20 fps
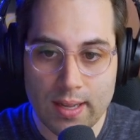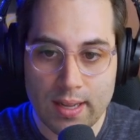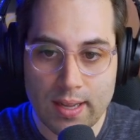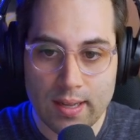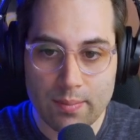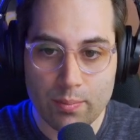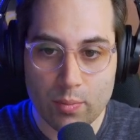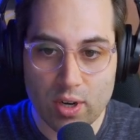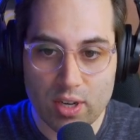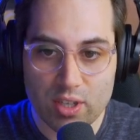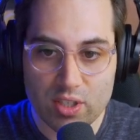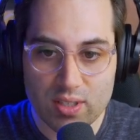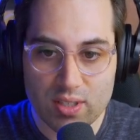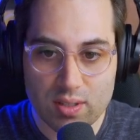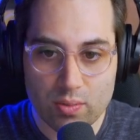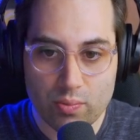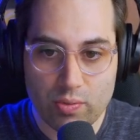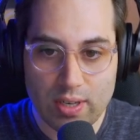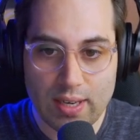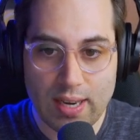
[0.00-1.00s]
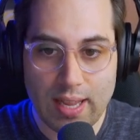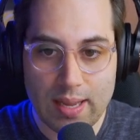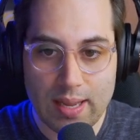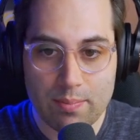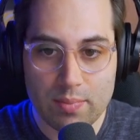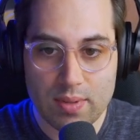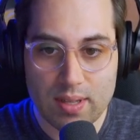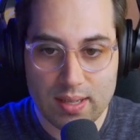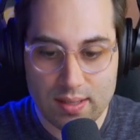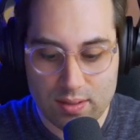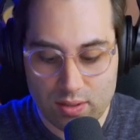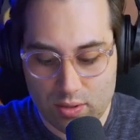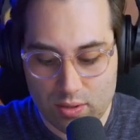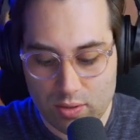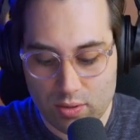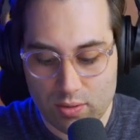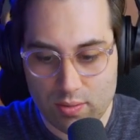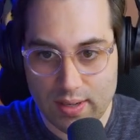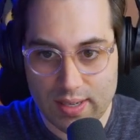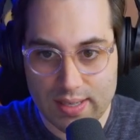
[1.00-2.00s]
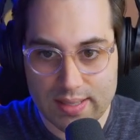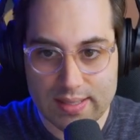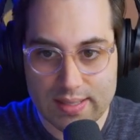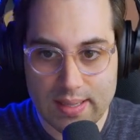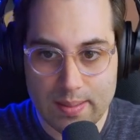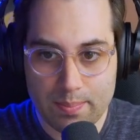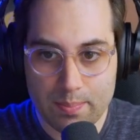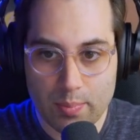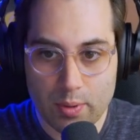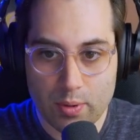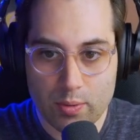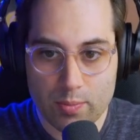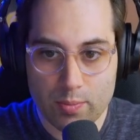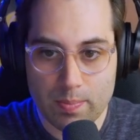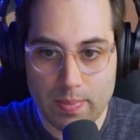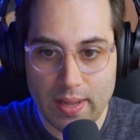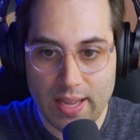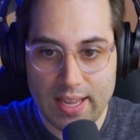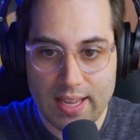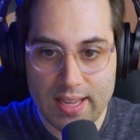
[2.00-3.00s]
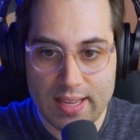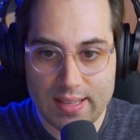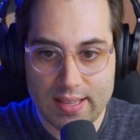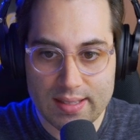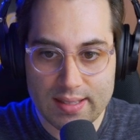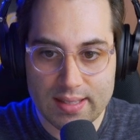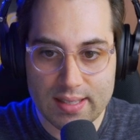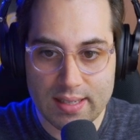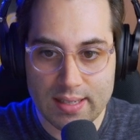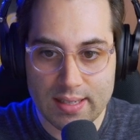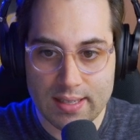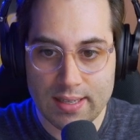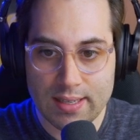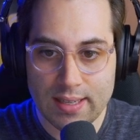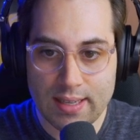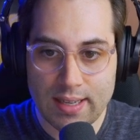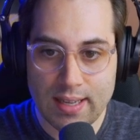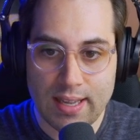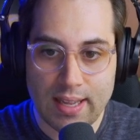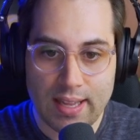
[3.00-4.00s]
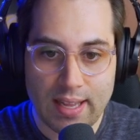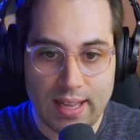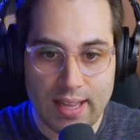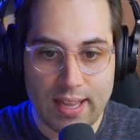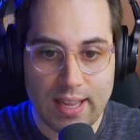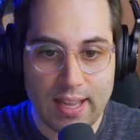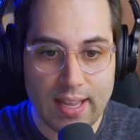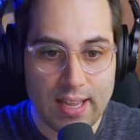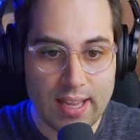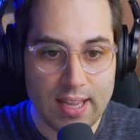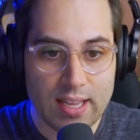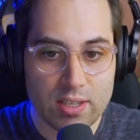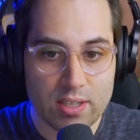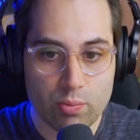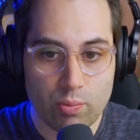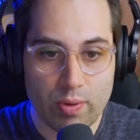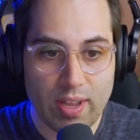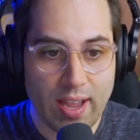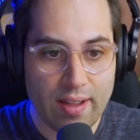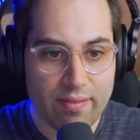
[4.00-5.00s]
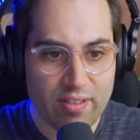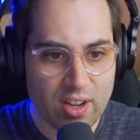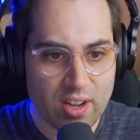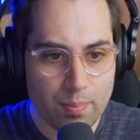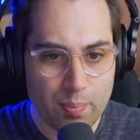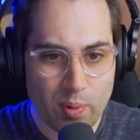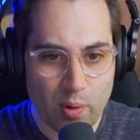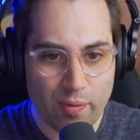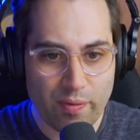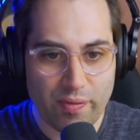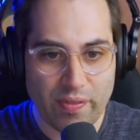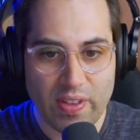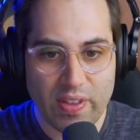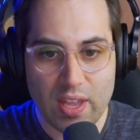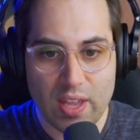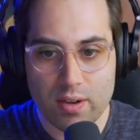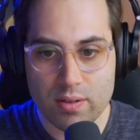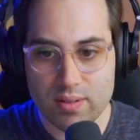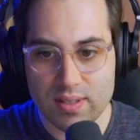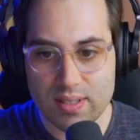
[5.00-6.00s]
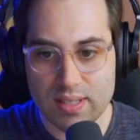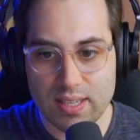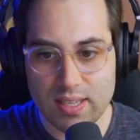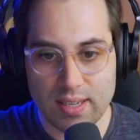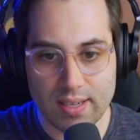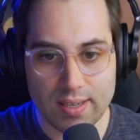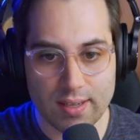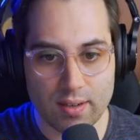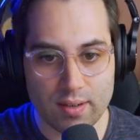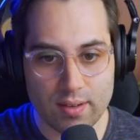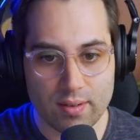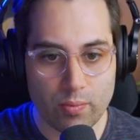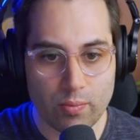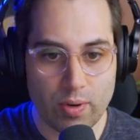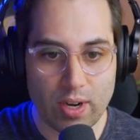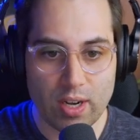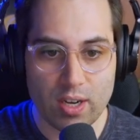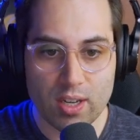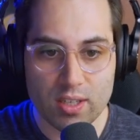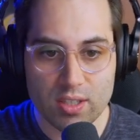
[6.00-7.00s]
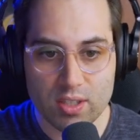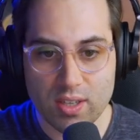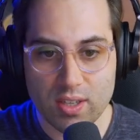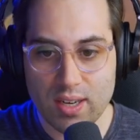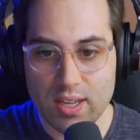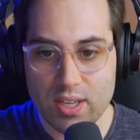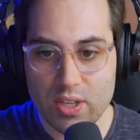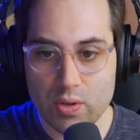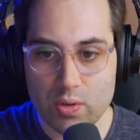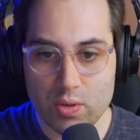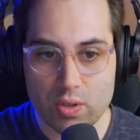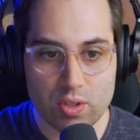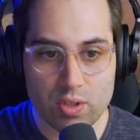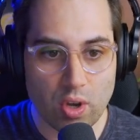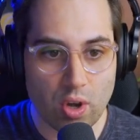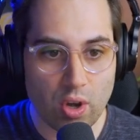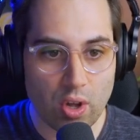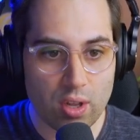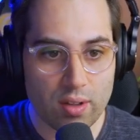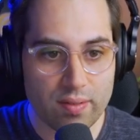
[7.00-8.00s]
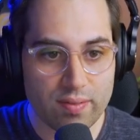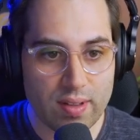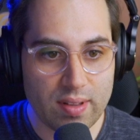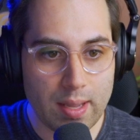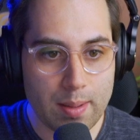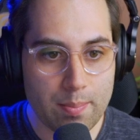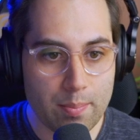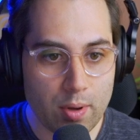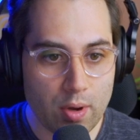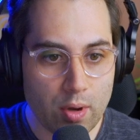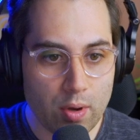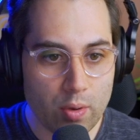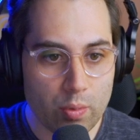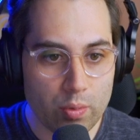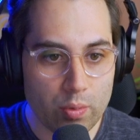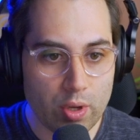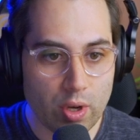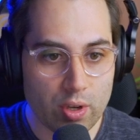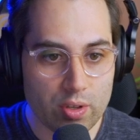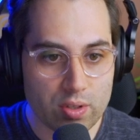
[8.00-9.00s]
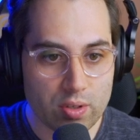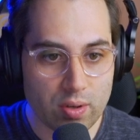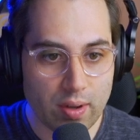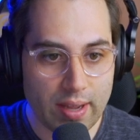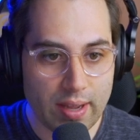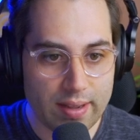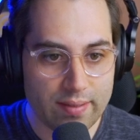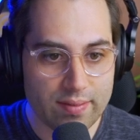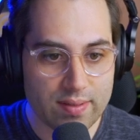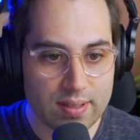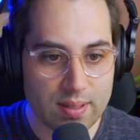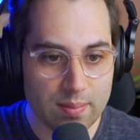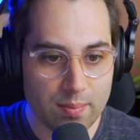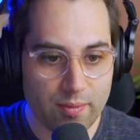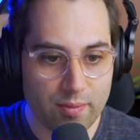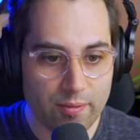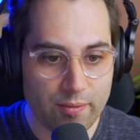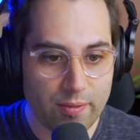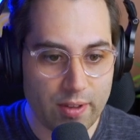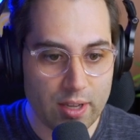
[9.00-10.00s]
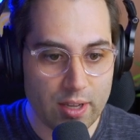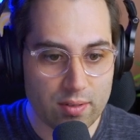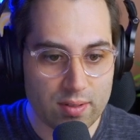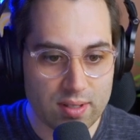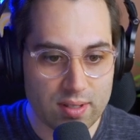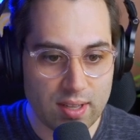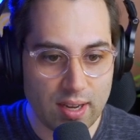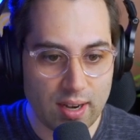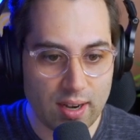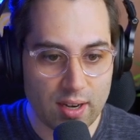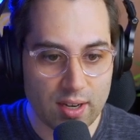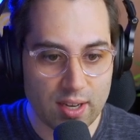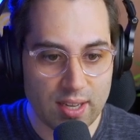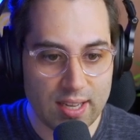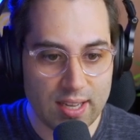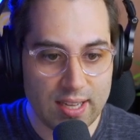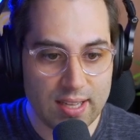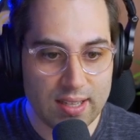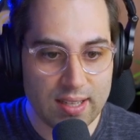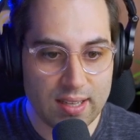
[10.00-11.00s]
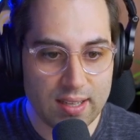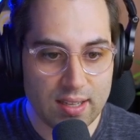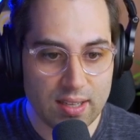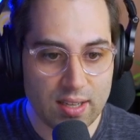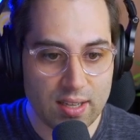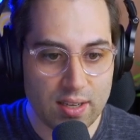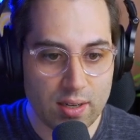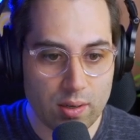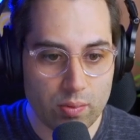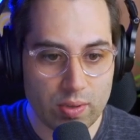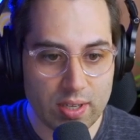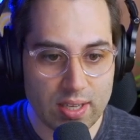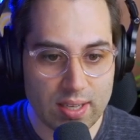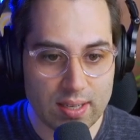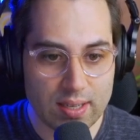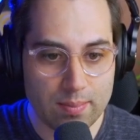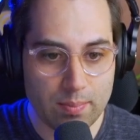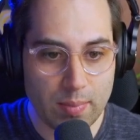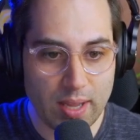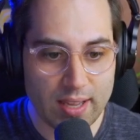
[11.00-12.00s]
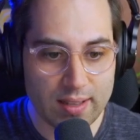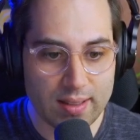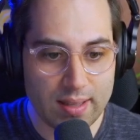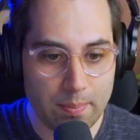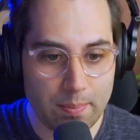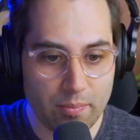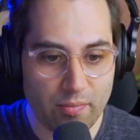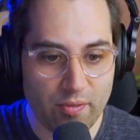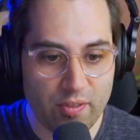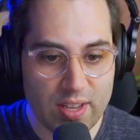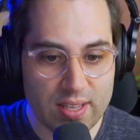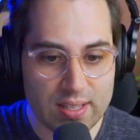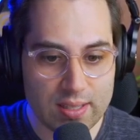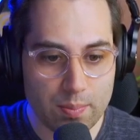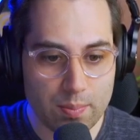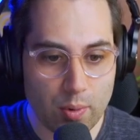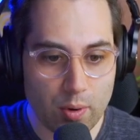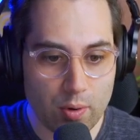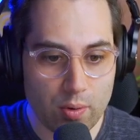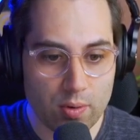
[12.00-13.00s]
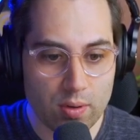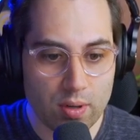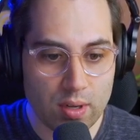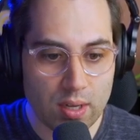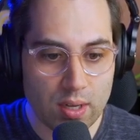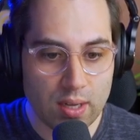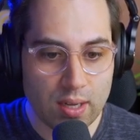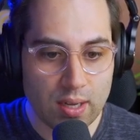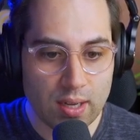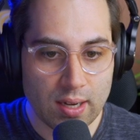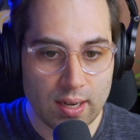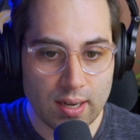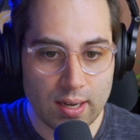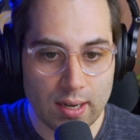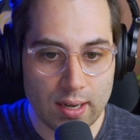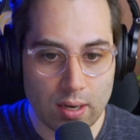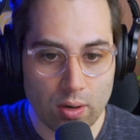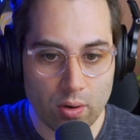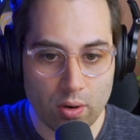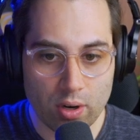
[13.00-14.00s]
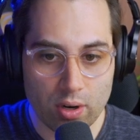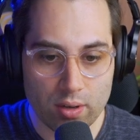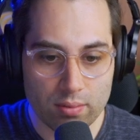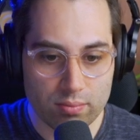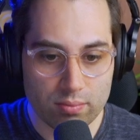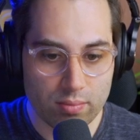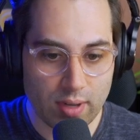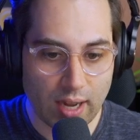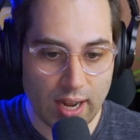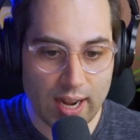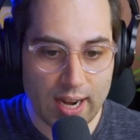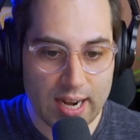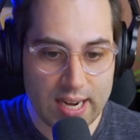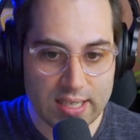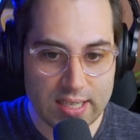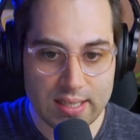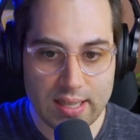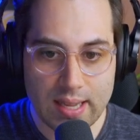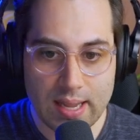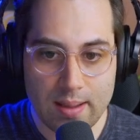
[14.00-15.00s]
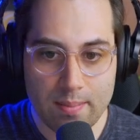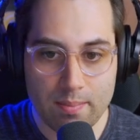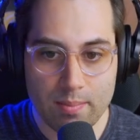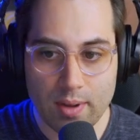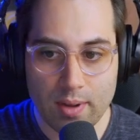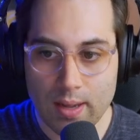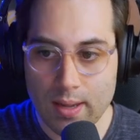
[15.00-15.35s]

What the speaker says: I'm gonna just rename this to Example Base. And we have a couple fields here. We are not gonna use all of them. We also have some fields that are hidden here. We can make them visible or hide them.